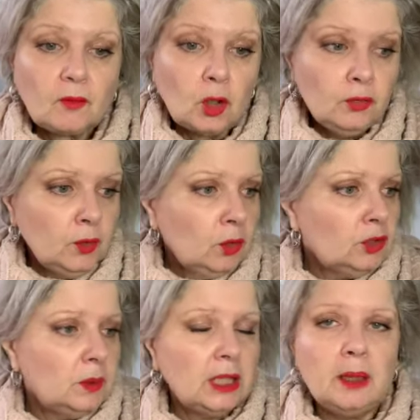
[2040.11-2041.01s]
Of course,
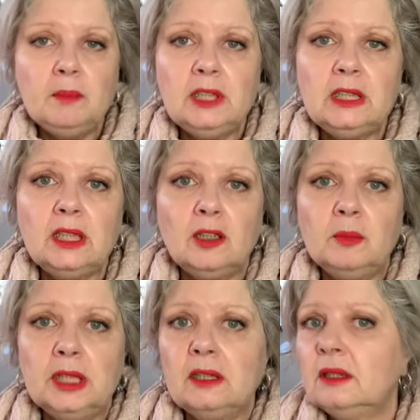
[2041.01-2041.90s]
when I'm knitting a
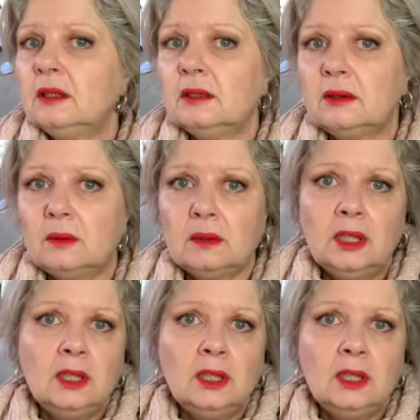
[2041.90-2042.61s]
mitten or,